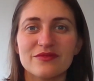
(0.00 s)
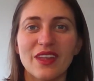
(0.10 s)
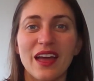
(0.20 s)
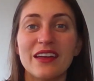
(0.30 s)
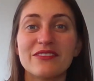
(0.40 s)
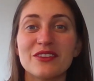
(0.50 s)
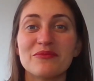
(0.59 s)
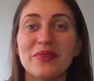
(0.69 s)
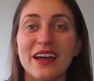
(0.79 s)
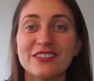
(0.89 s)
I have
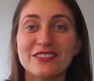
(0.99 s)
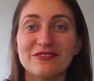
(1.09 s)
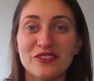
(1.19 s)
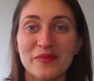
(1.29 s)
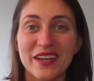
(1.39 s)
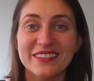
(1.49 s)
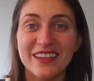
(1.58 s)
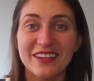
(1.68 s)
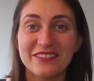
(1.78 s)
compassion for myself.